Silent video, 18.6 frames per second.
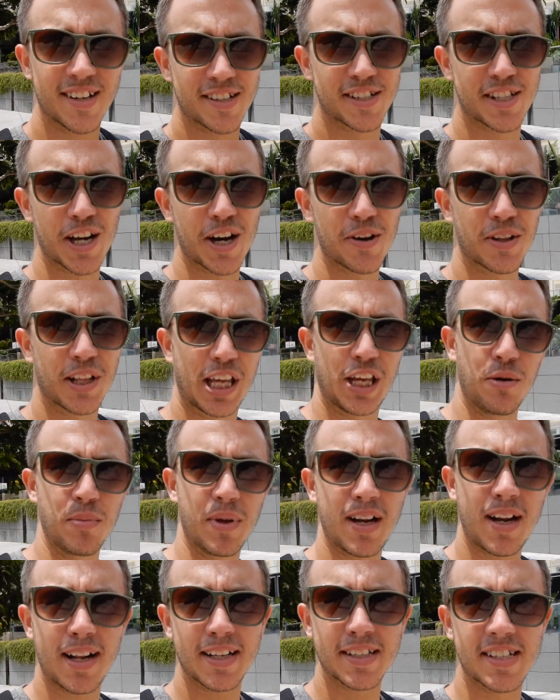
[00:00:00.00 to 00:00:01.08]
So the
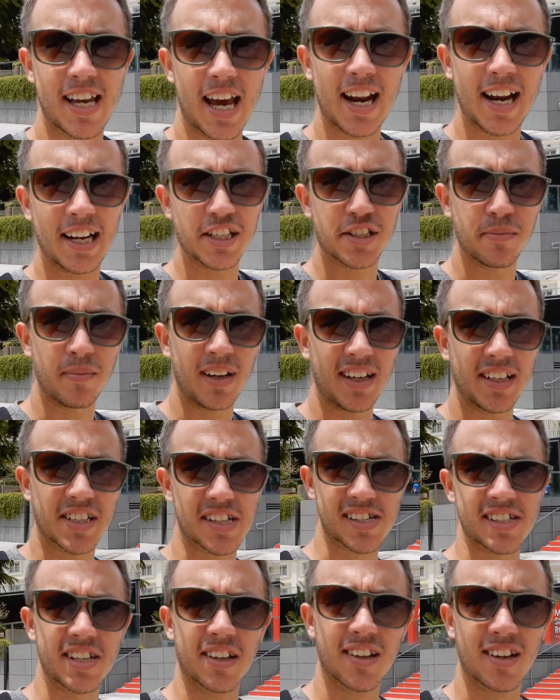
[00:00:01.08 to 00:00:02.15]
humidity is getting to me
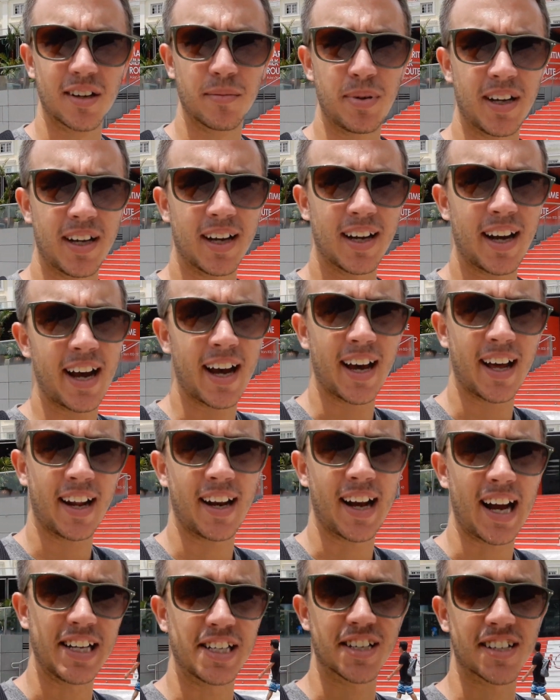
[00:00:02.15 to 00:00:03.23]
just a little bit,
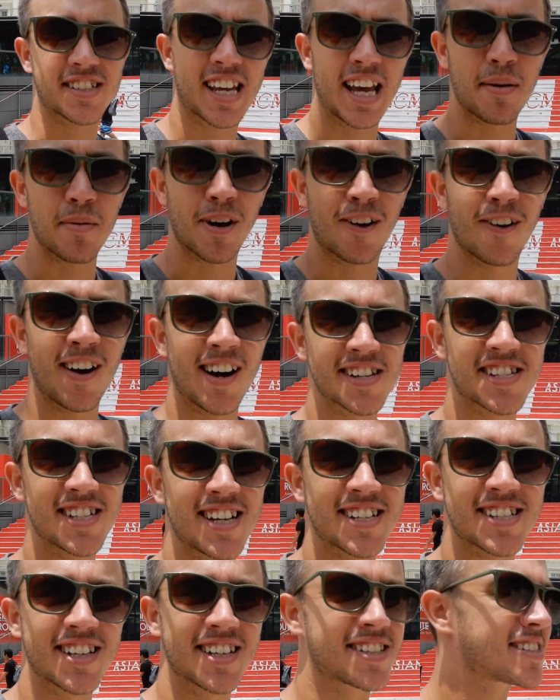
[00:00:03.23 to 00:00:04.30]
and I just came across
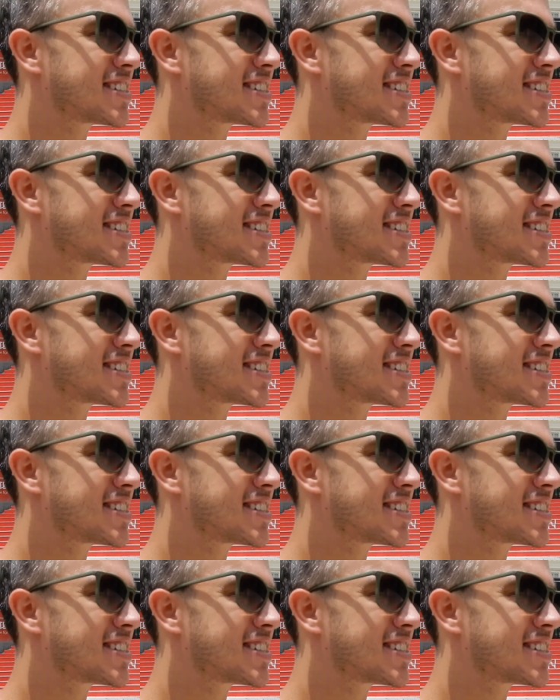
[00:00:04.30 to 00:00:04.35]
this.